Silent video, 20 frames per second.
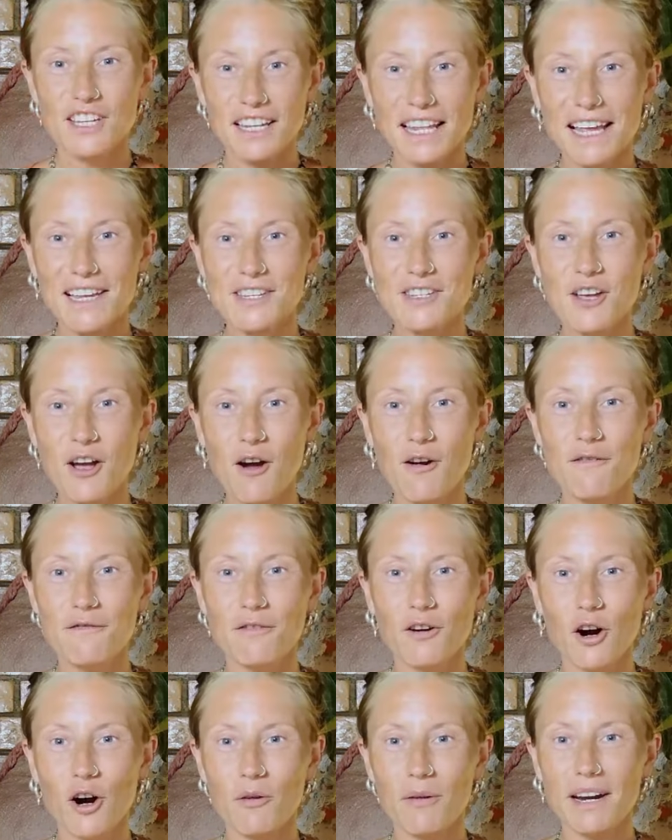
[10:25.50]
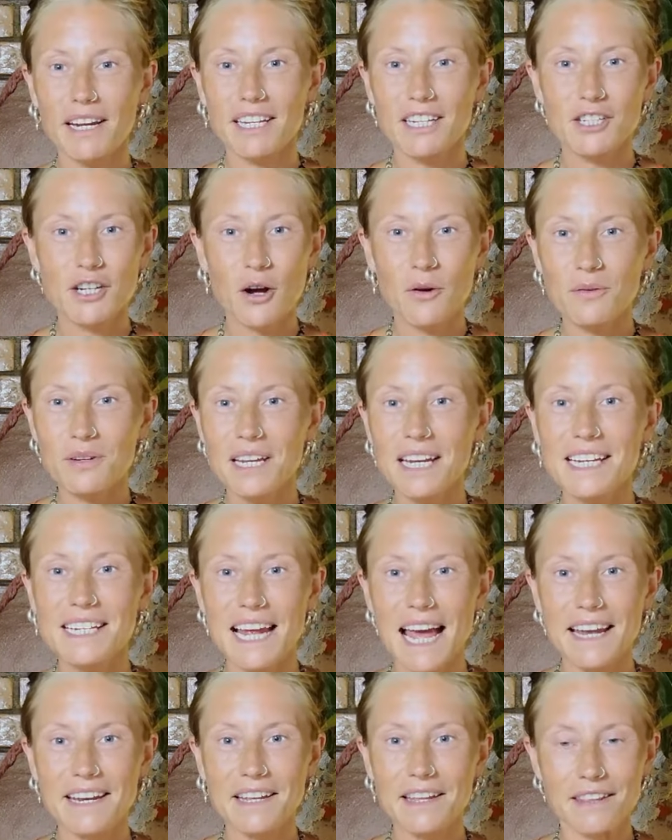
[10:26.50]
let's go for it. You don't need
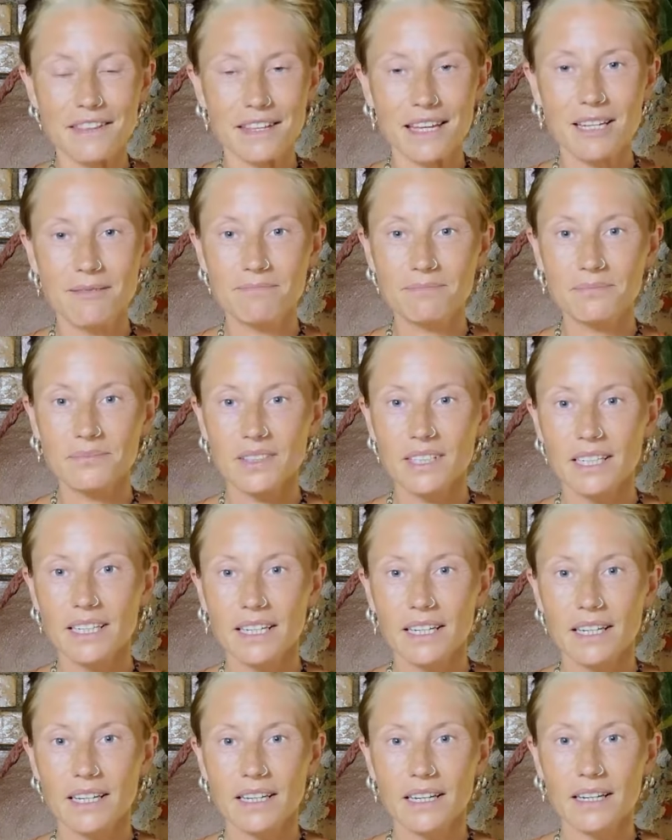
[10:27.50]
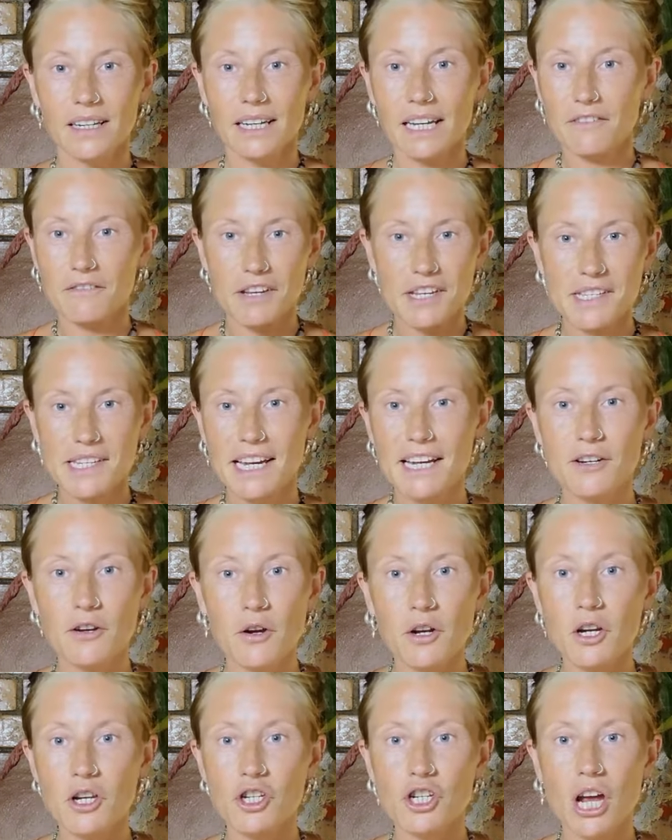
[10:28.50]
anything. If you're sitting on
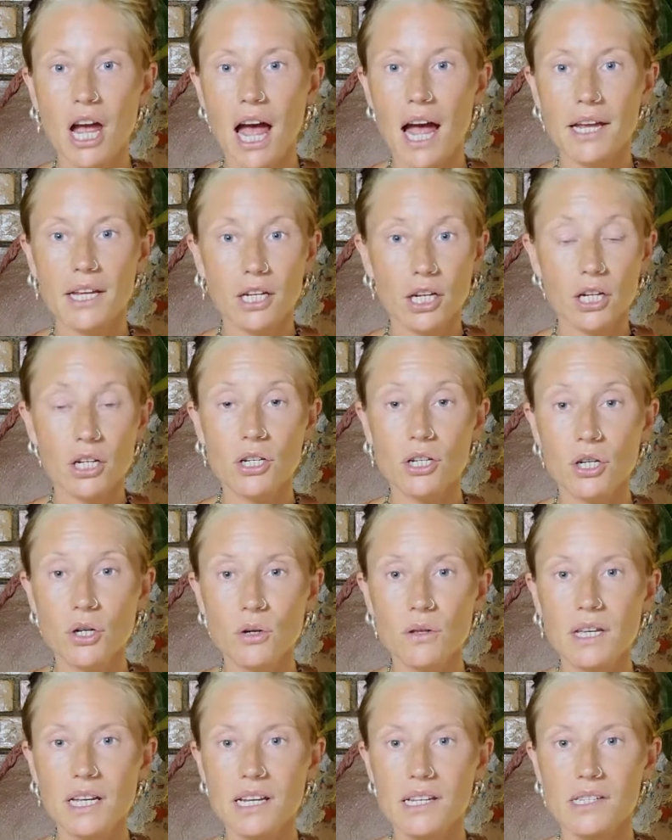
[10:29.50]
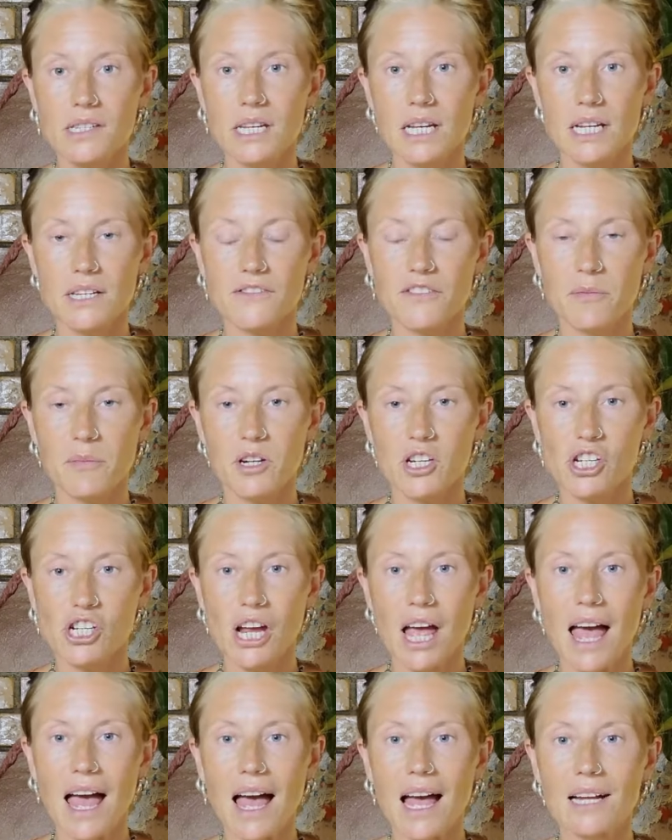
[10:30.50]
a chair, you can do these things from a
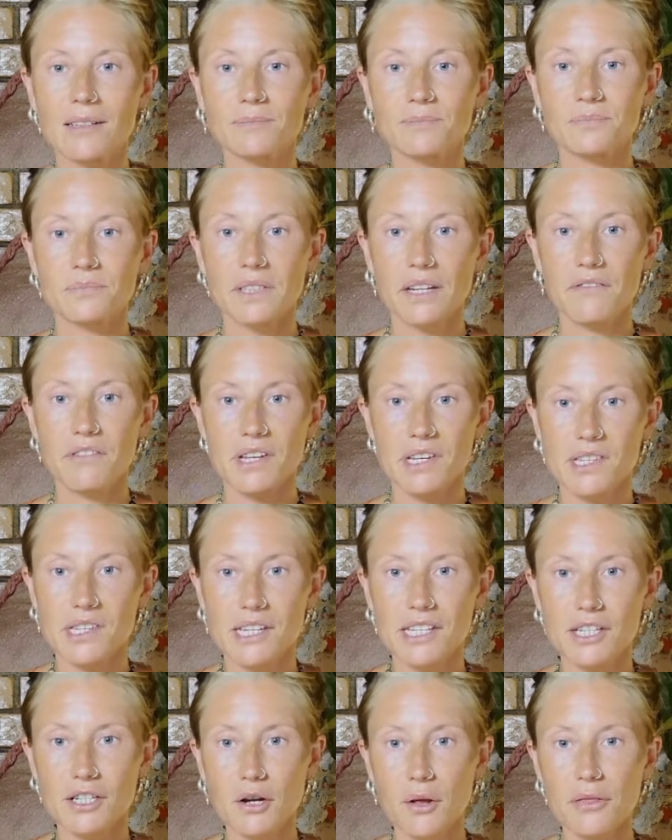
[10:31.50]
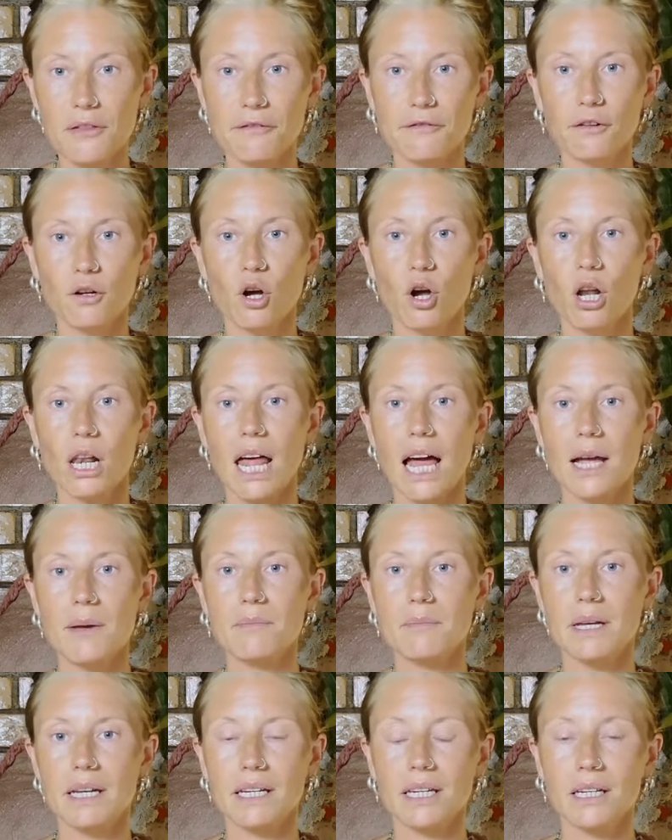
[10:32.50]
chair. If you're sitting on the floor like
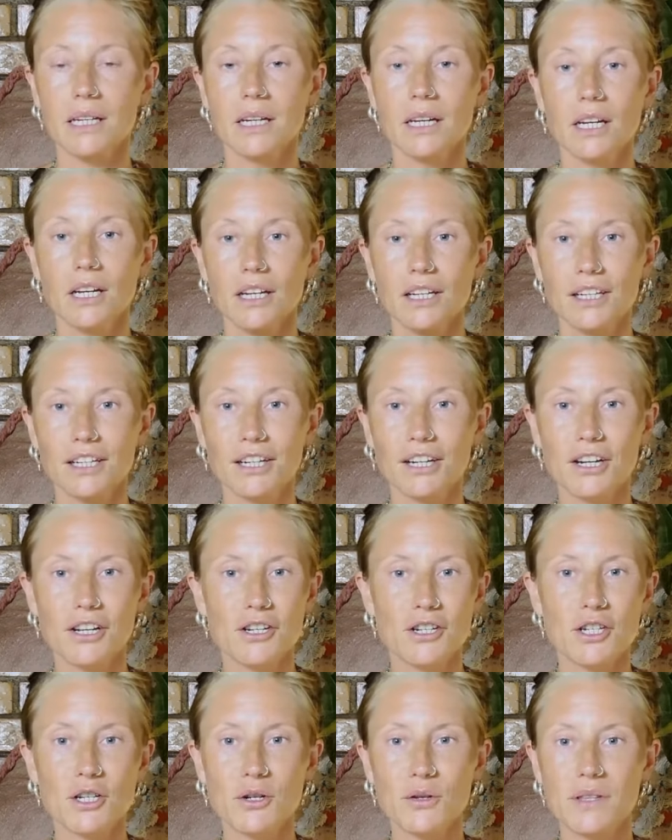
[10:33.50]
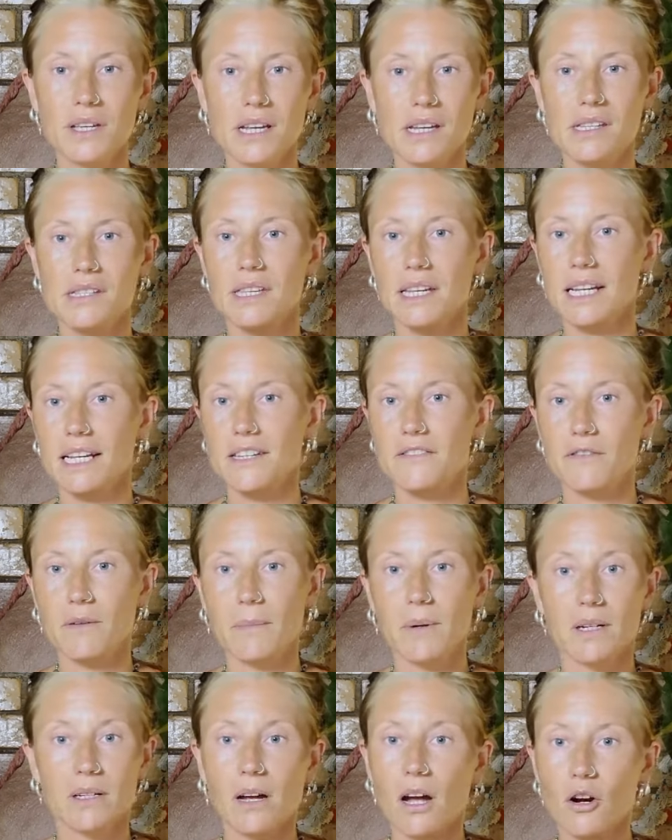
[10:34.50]
me, you can do these things from
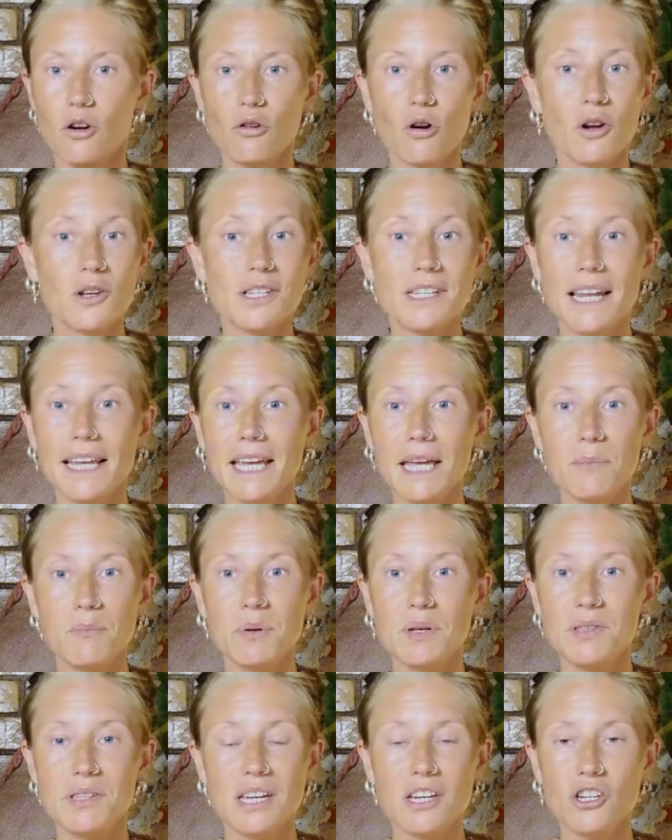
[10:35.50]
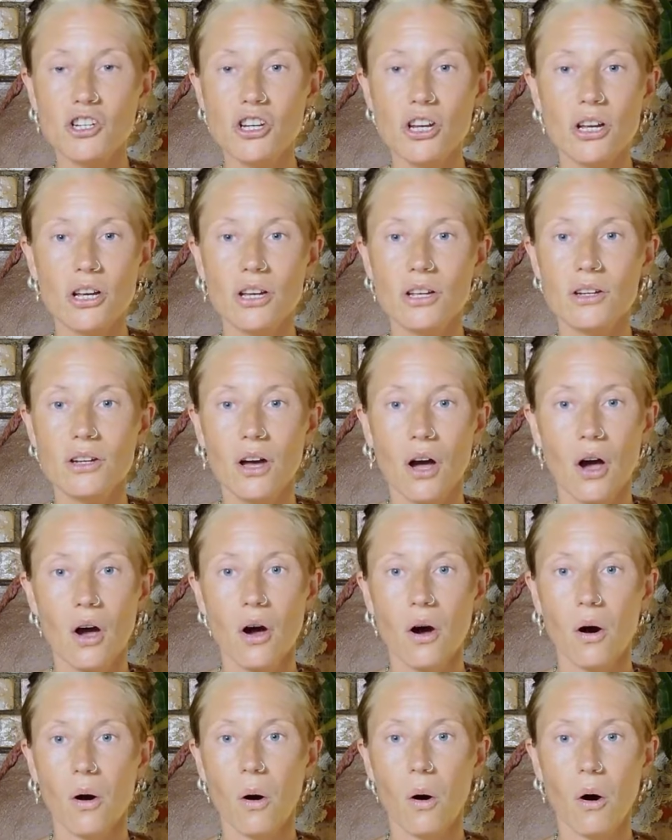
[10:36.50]
a cross-legged position,
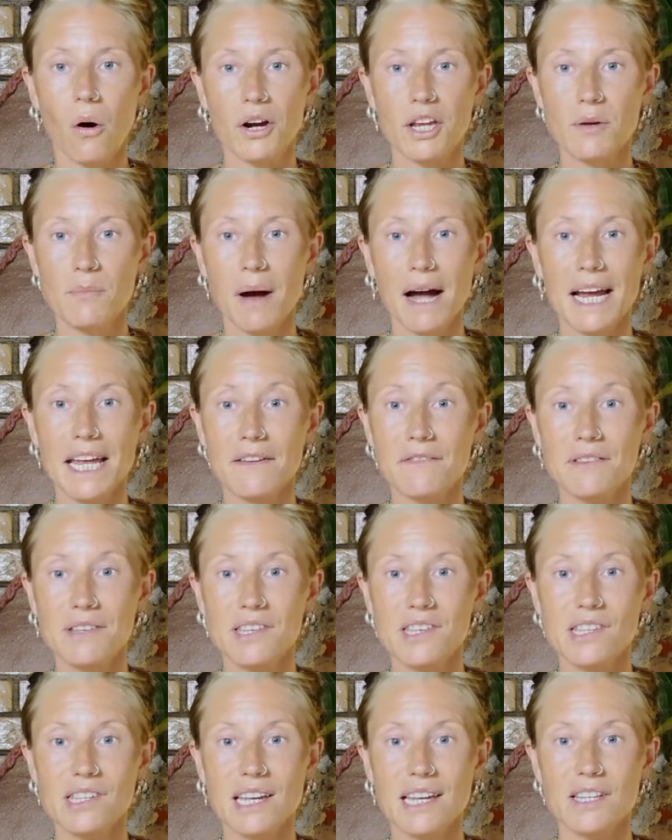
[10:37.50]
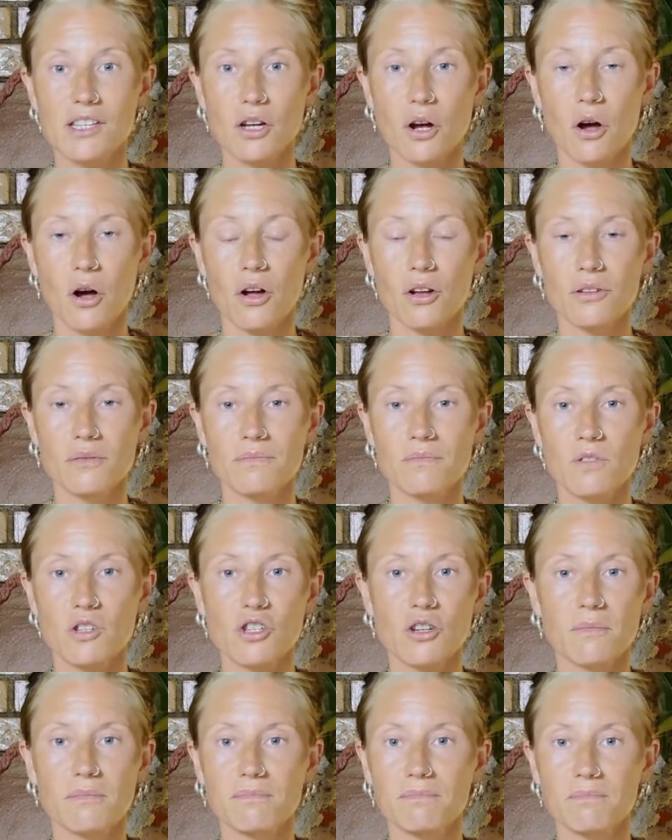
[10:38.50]
or you might even sit on
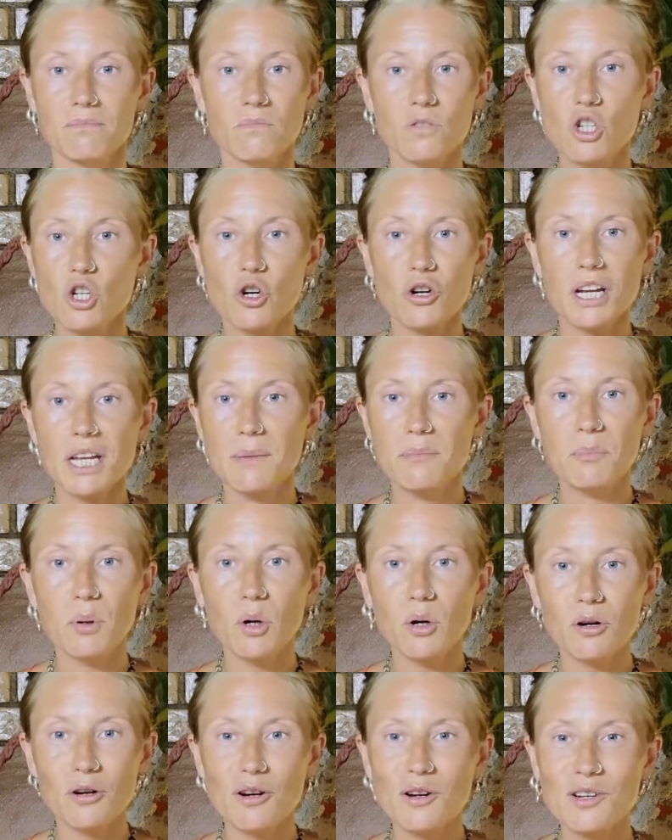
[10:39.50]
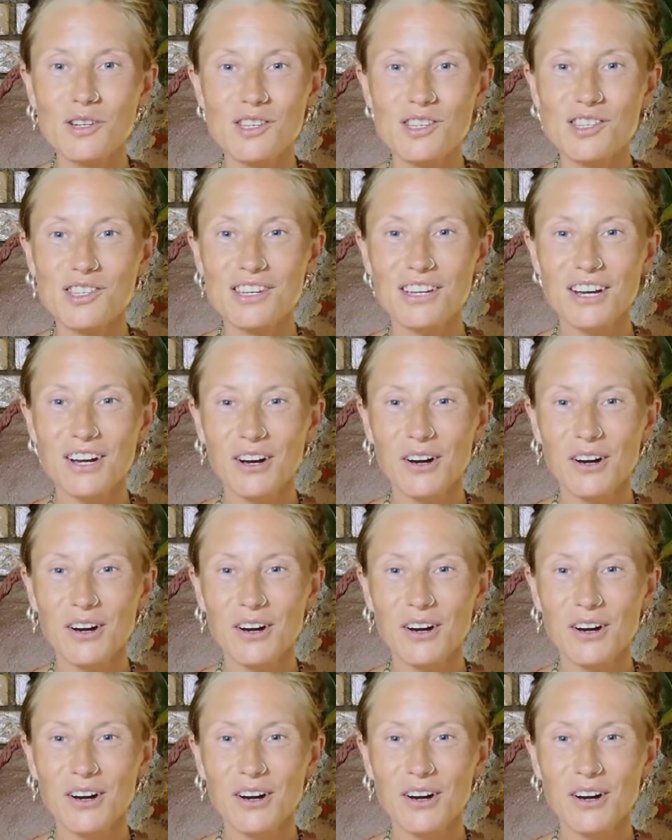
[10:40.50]
some chunky books